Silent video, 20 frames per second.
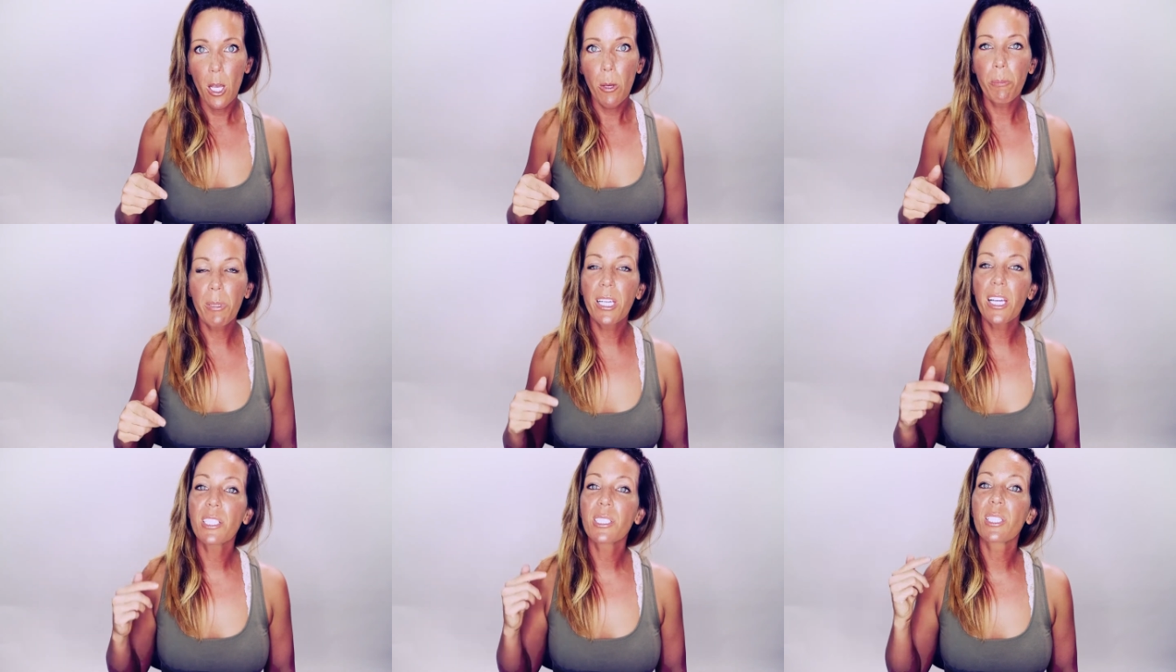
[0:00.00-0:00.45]

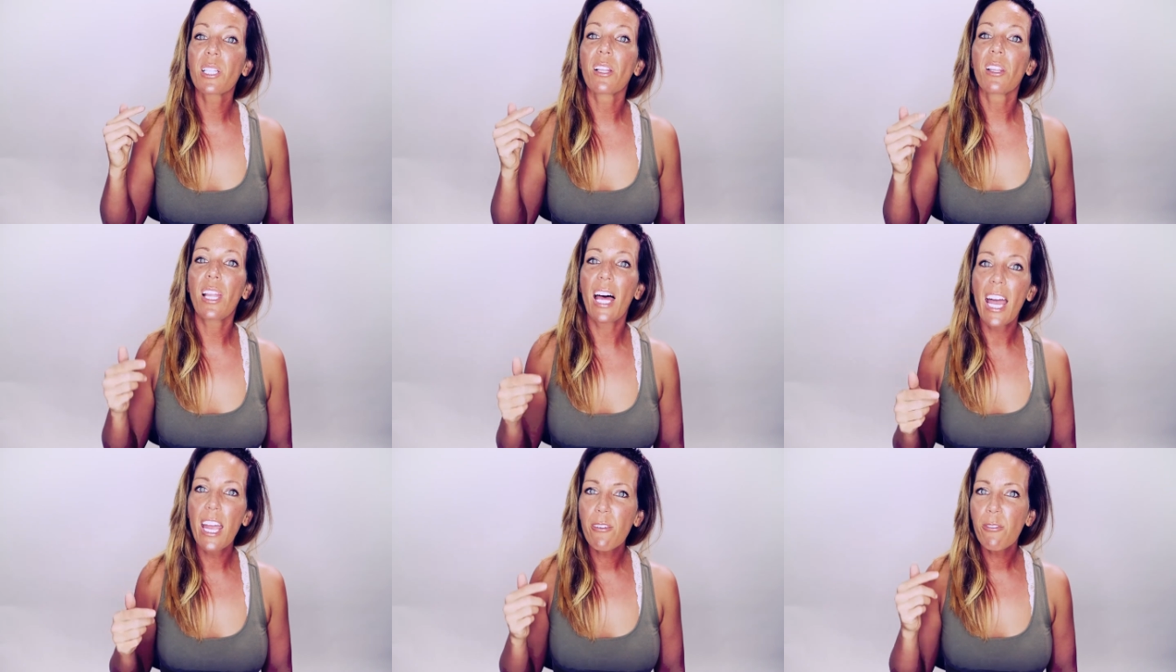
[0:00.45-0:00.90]
Because the
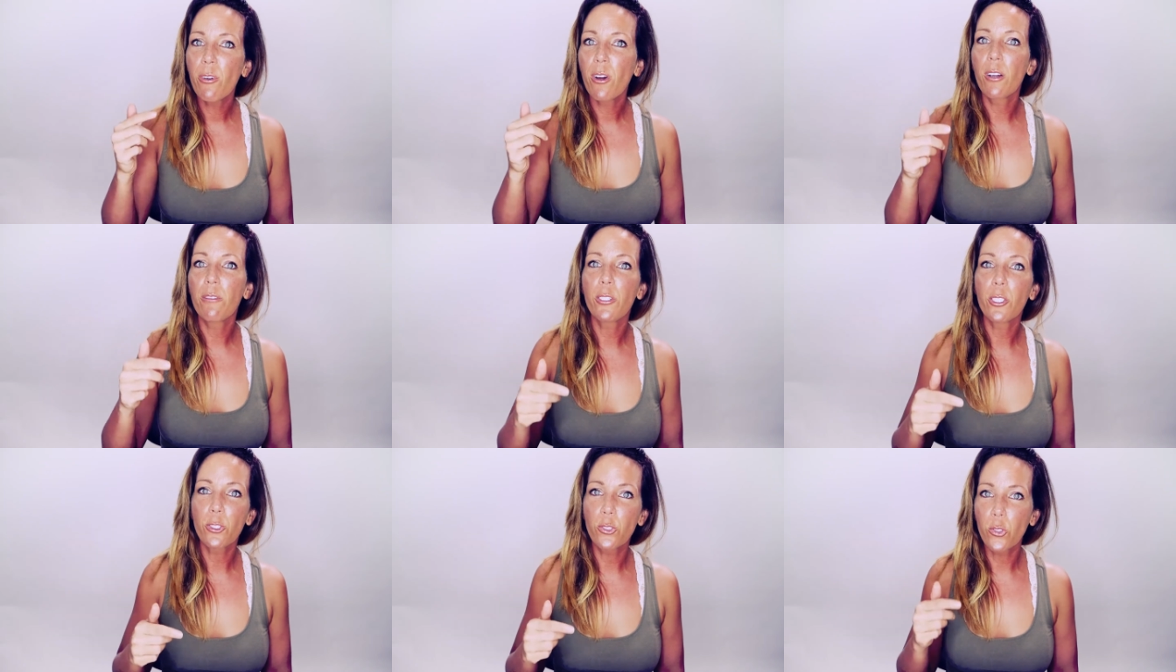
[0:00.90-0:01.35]
life
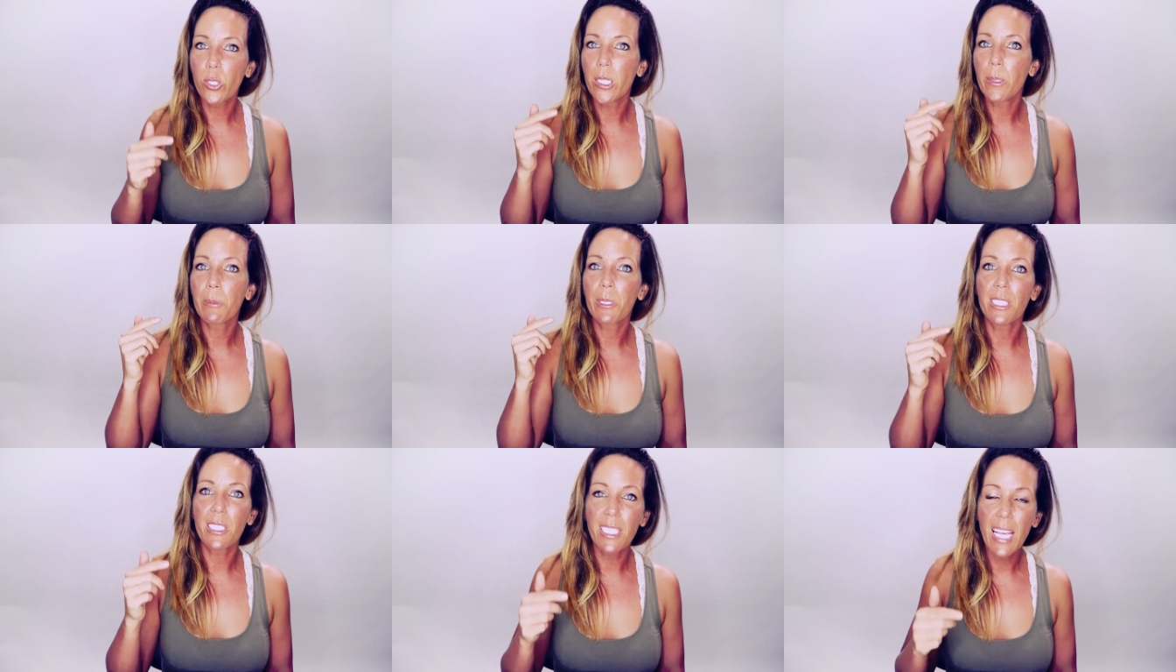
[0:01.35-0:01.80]
of your
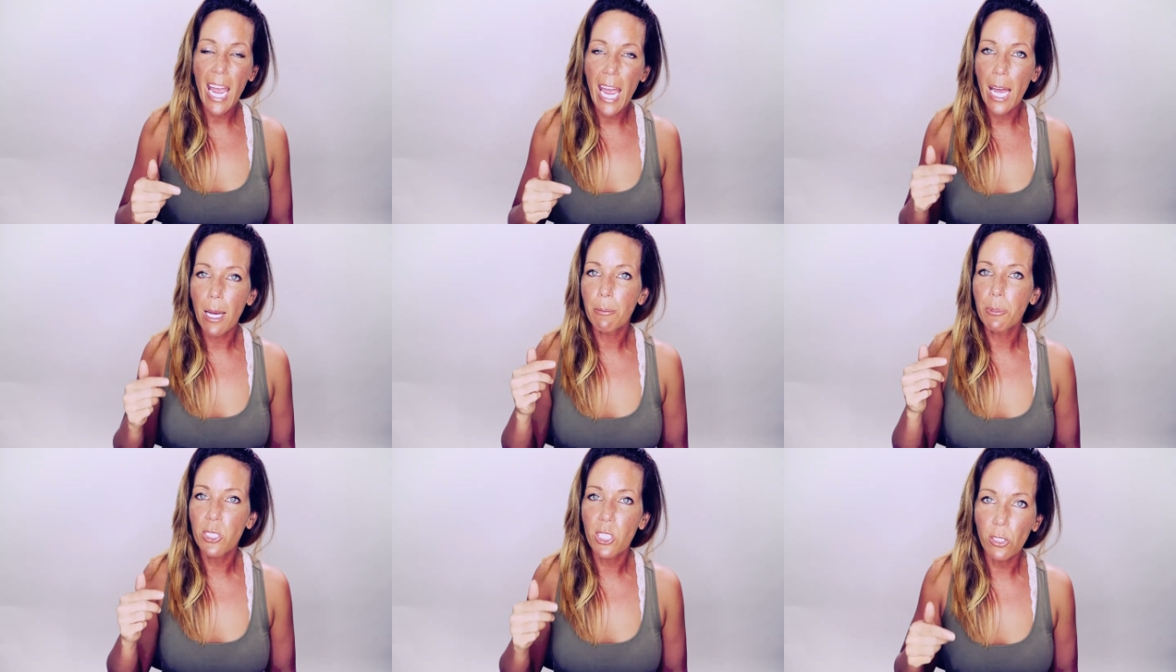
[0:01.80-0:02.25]
dreams is
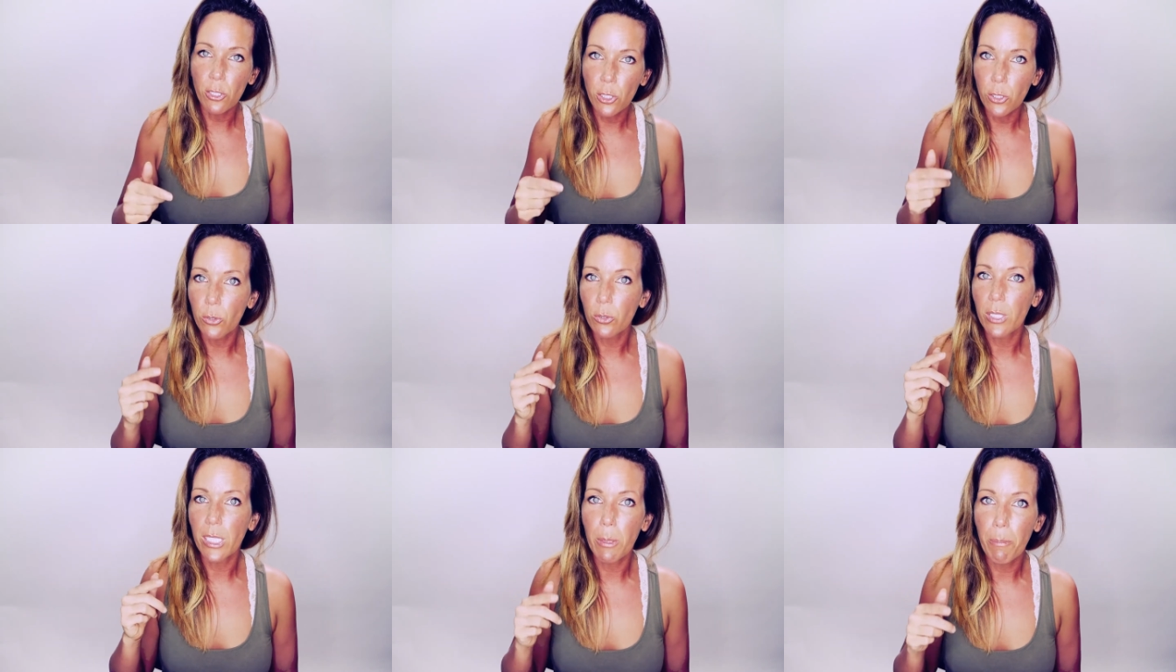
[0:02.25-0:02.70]

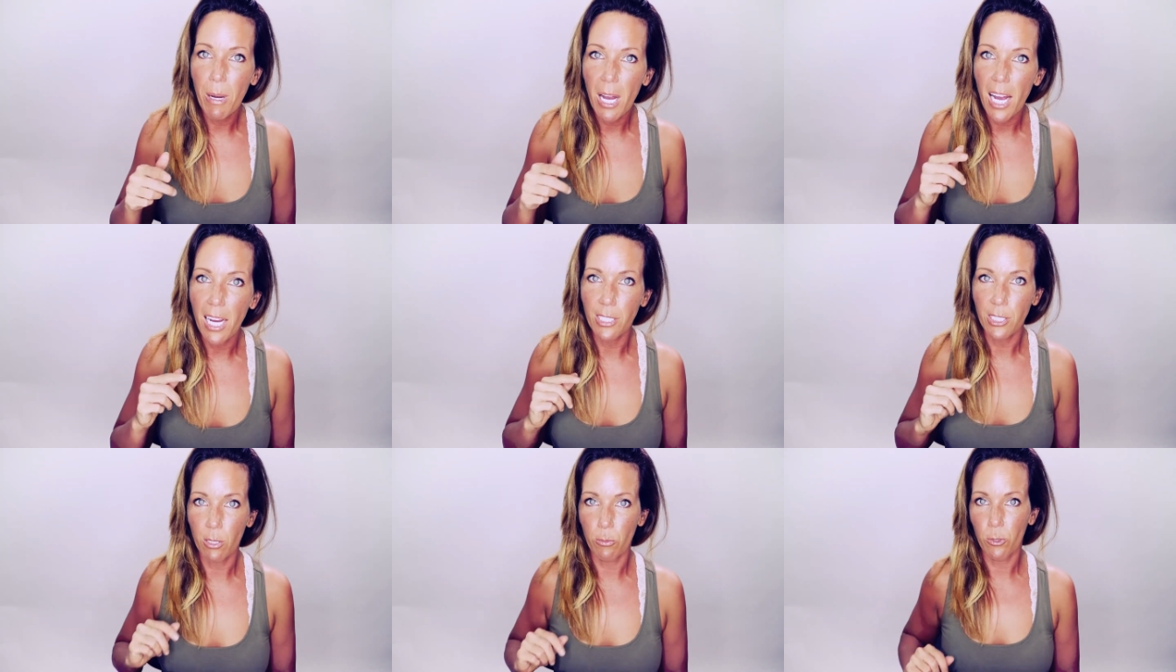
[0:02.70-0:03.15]
absolutely
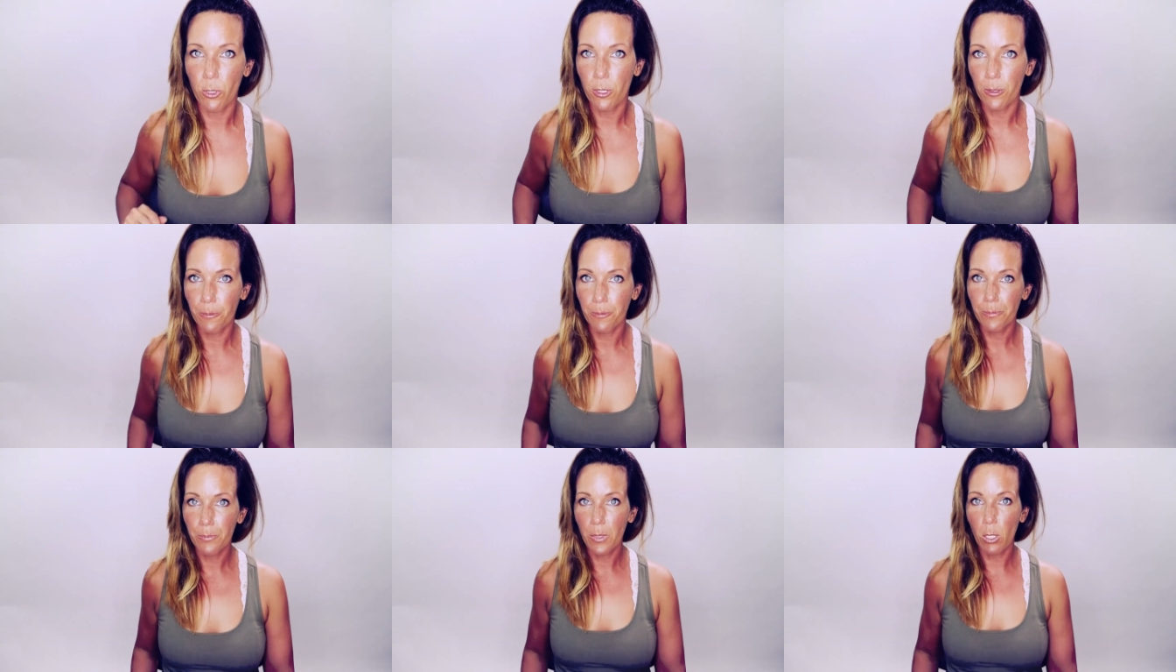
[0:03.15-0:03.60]
possible,
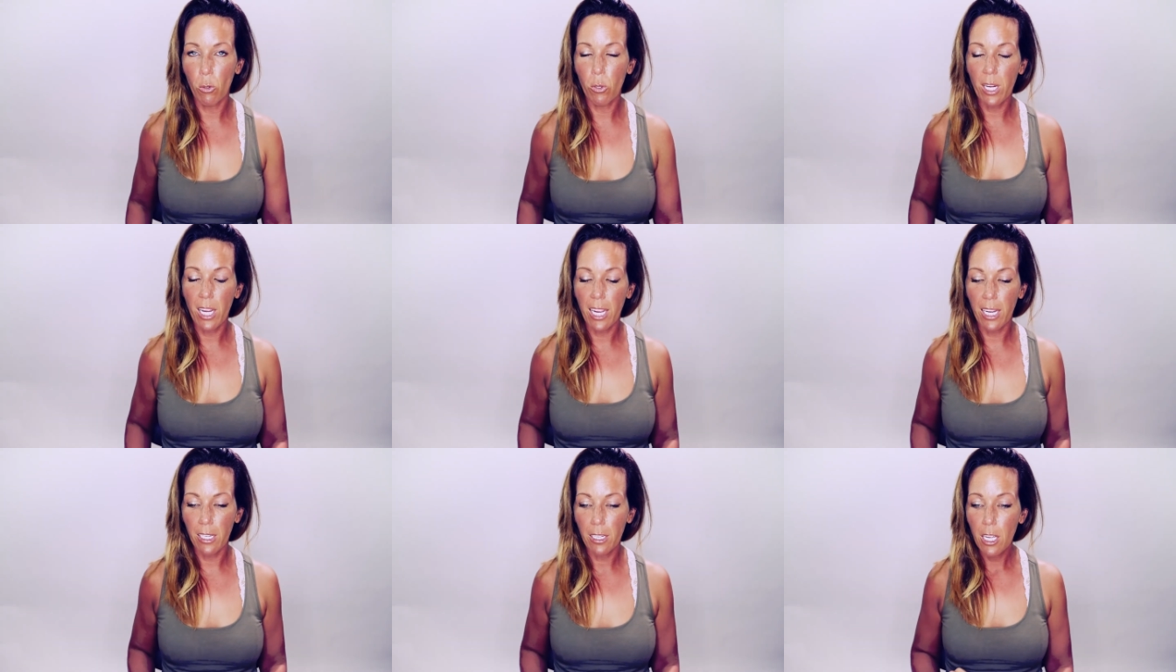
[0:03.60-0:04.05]

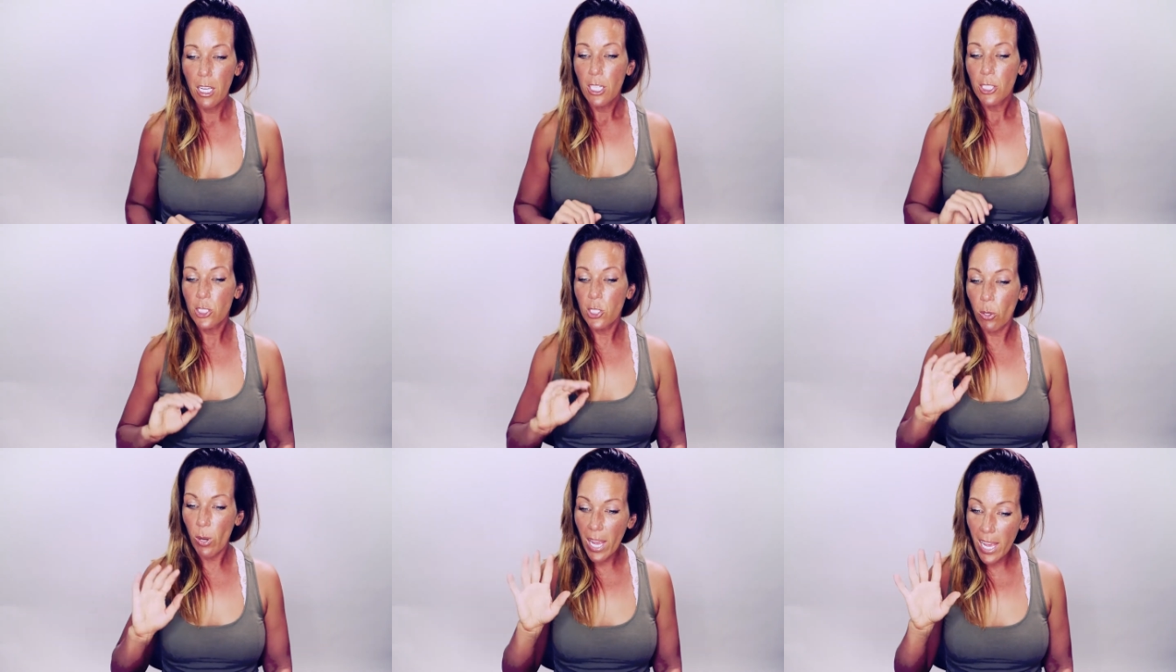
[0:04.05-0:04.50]
okay?
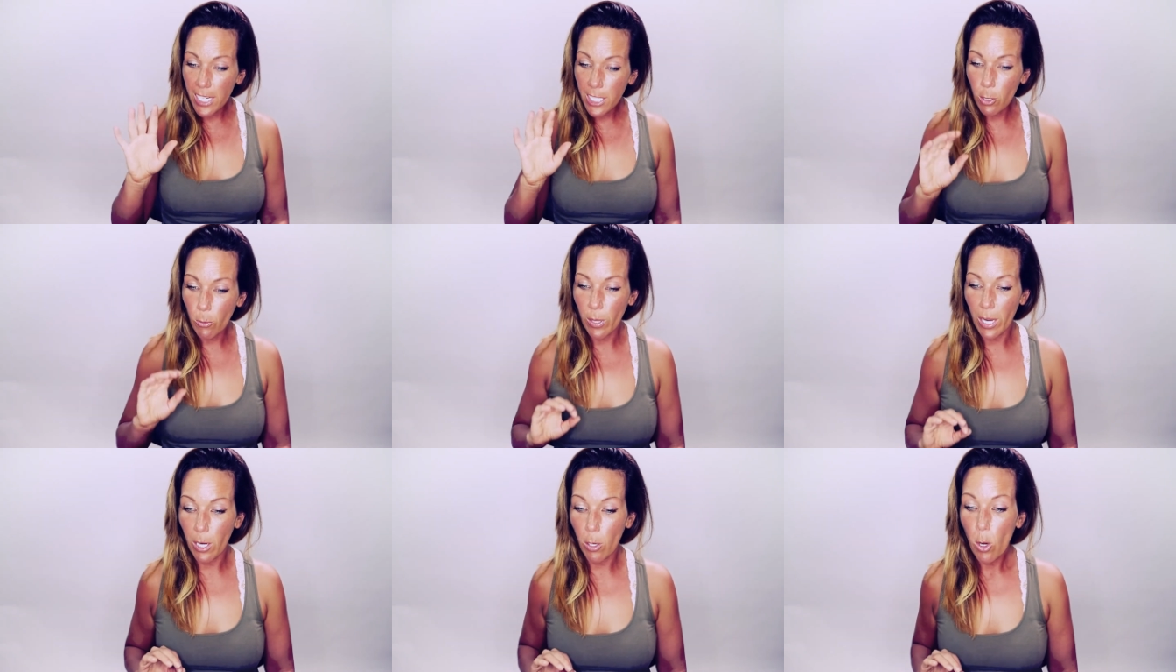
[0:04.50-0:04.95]
So
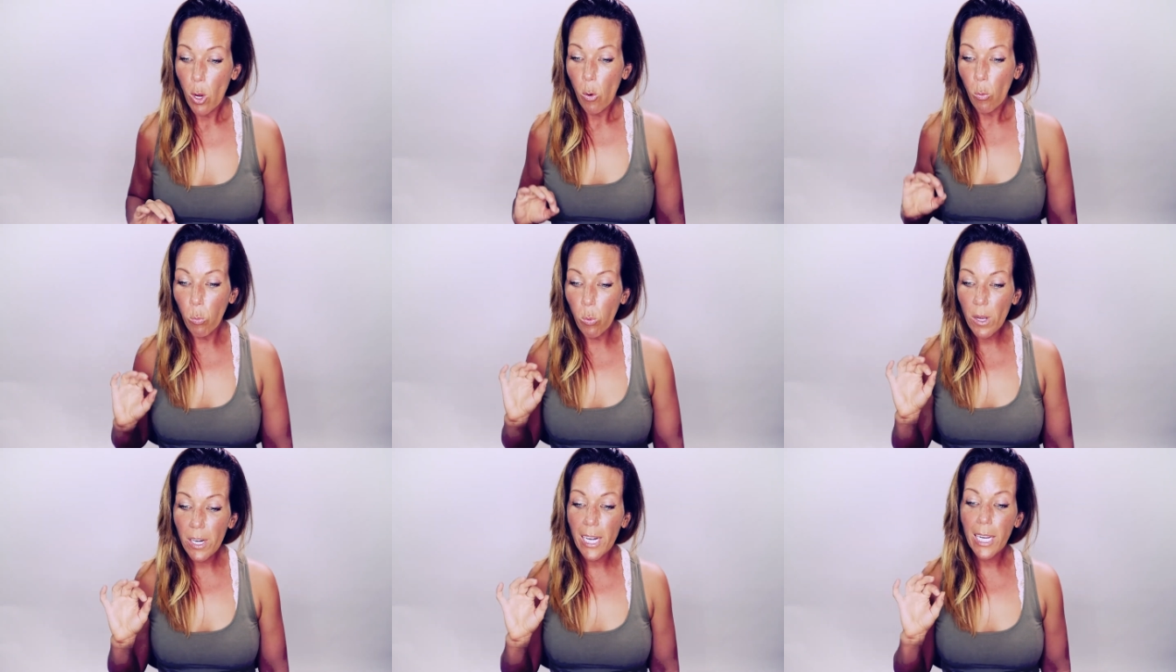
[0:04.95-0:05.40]
anyway,
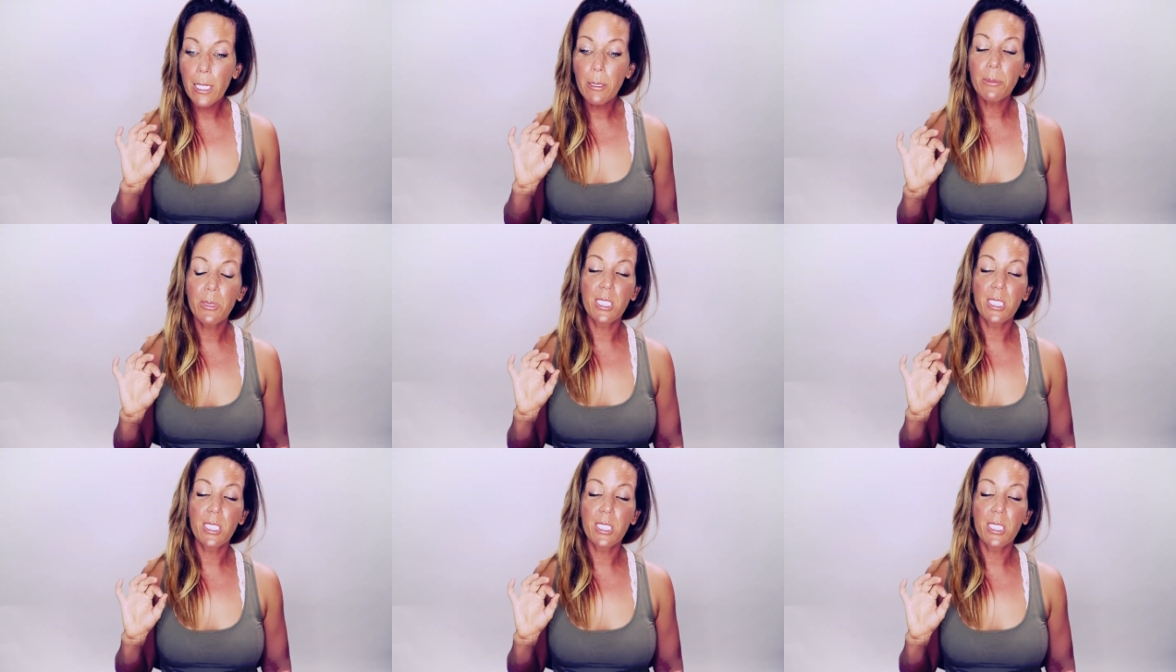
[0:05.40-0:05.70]
what I am